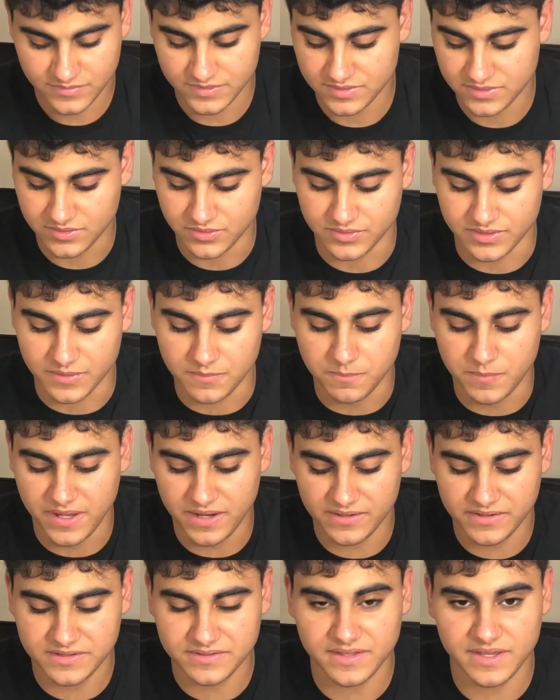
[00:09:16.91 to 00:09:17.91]
So
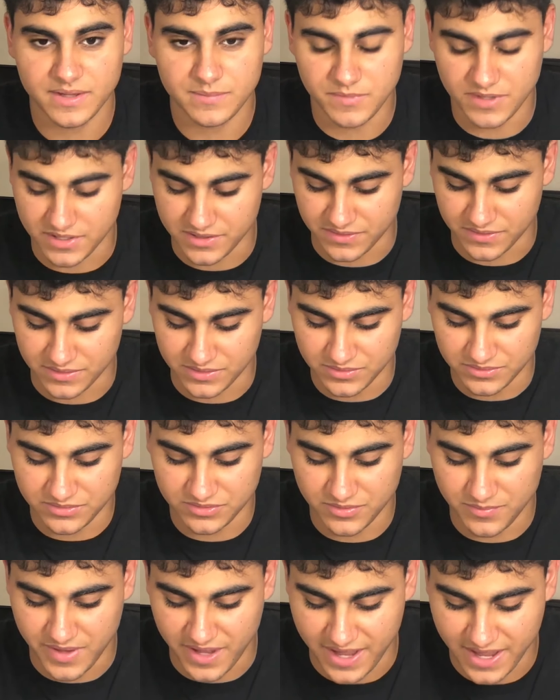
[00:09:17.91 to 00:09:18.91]
comparing them on the
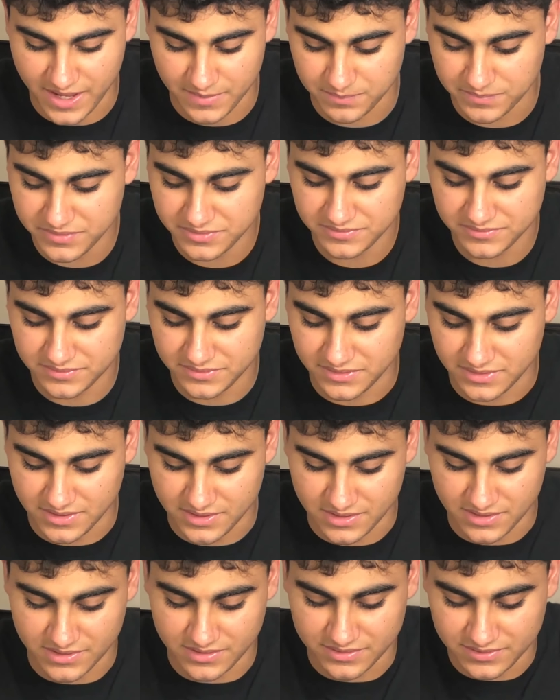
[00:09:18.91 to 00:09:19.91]
YouTube app,
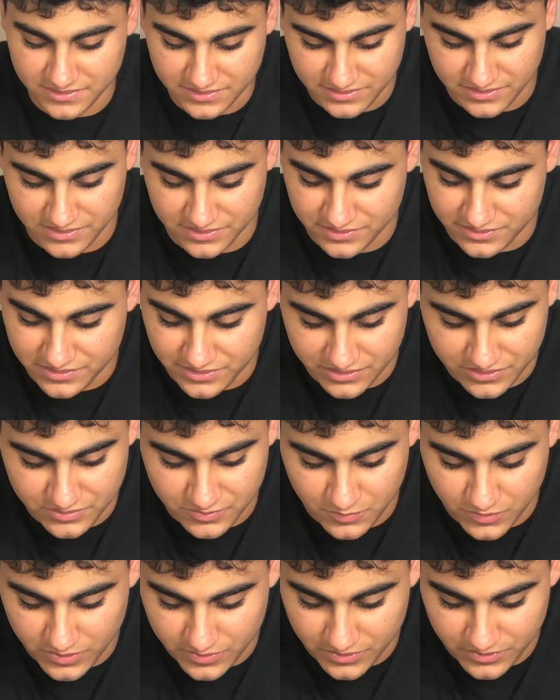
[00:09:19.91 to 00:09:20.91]
here's just
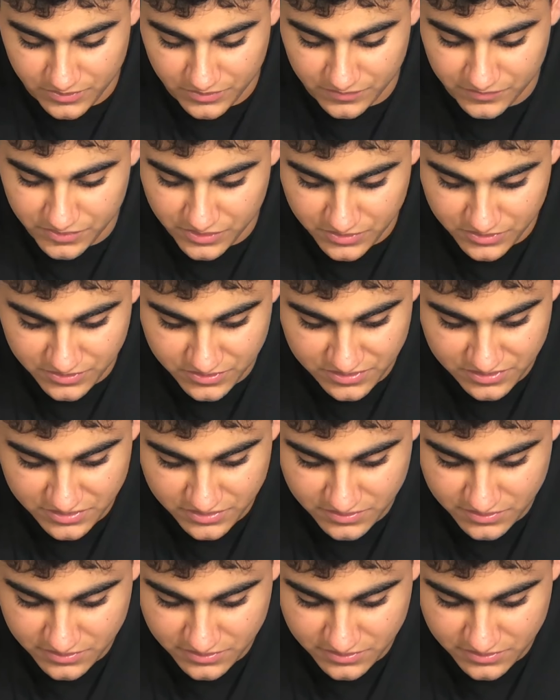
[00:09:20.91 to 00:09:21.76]
one of the reviews.